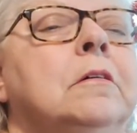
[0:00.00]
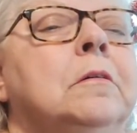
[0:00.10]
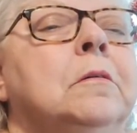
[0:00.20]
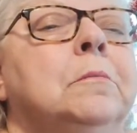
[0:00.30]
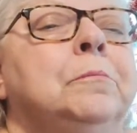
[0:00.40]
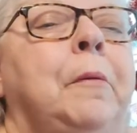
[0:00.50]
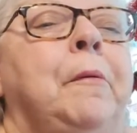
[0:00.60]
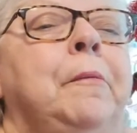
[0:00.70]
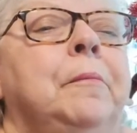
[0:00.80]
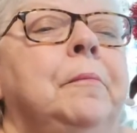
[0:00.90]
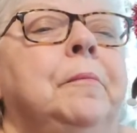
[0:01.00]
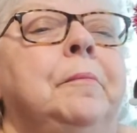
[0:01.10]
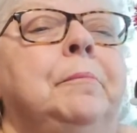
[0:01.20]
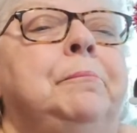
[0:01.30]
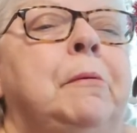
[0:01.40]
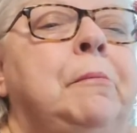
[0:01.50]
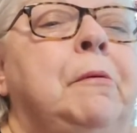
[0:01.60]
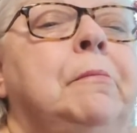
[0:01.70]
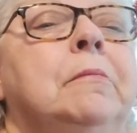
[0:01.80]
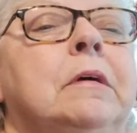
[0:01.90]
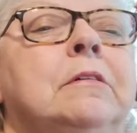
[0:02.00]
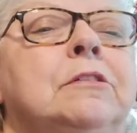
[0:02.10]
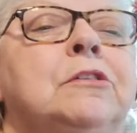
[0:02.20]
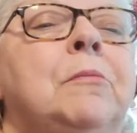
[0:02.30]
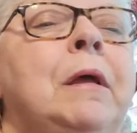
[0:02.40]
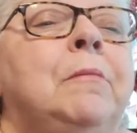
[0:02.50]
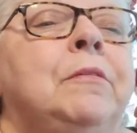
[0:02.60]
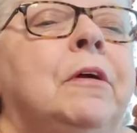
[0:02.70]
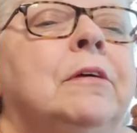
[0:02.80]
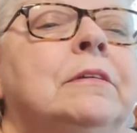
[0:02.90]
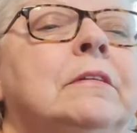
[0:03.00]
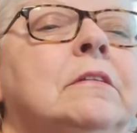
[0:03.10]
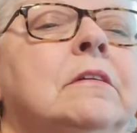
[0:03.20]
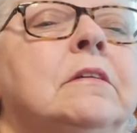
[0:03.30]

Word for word: tall. Boom. Boom, boom. Snowman with Hearts.